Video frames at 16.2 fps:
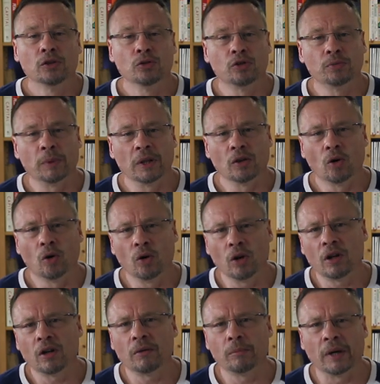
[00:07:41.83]
You spend a
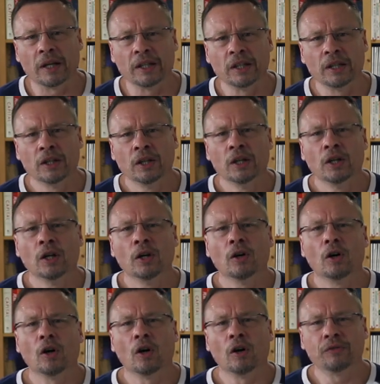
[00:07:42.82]
whole lot of money
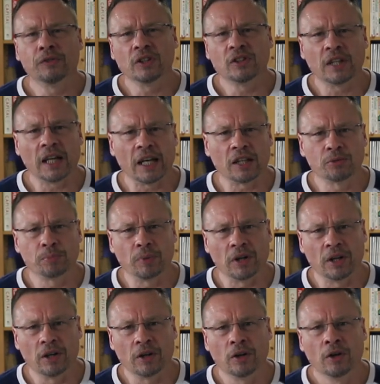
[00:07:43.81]
off the
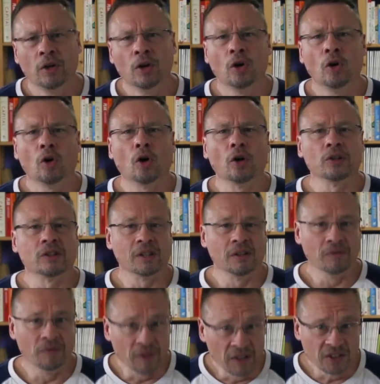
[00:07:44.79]
taxpayer on
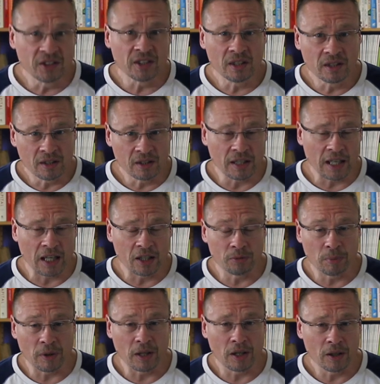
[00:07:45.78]
convincing the
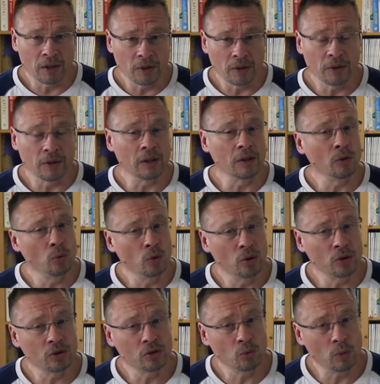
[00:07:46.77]
taxpayer that the
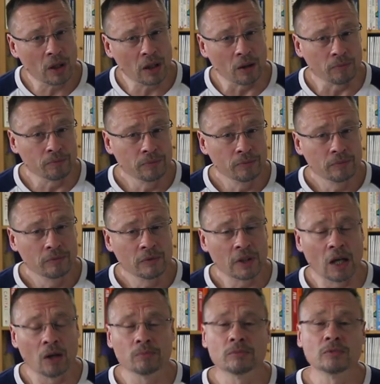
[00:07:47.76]
work is well.
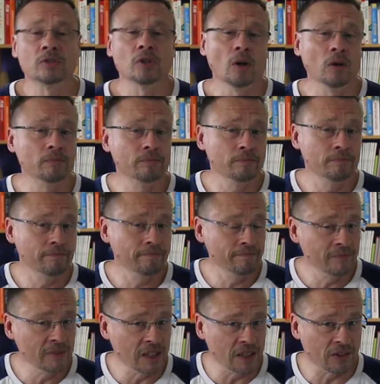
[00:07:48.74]
Now, so,
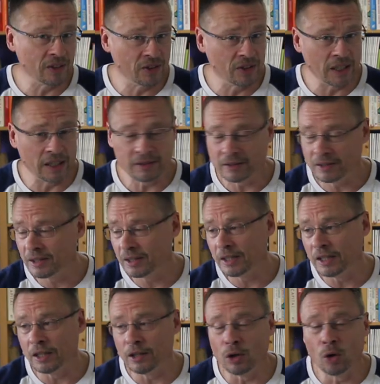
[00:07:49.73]
as I said,
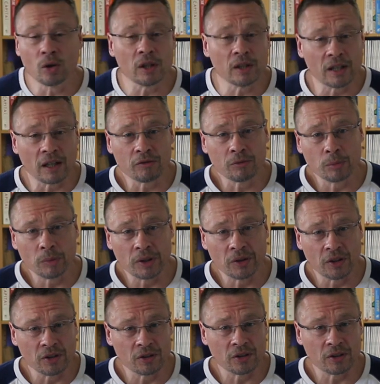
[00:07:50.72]
in local
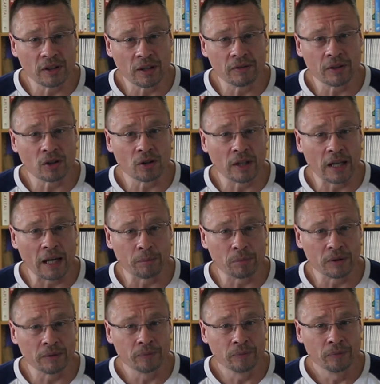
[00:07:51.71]
government, this is never going to
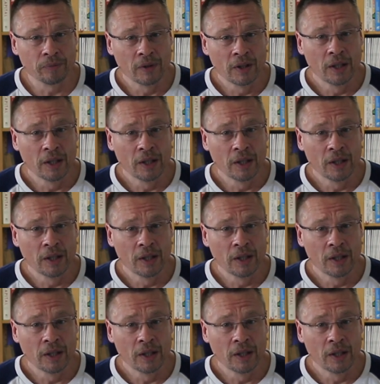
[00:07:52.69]
happen.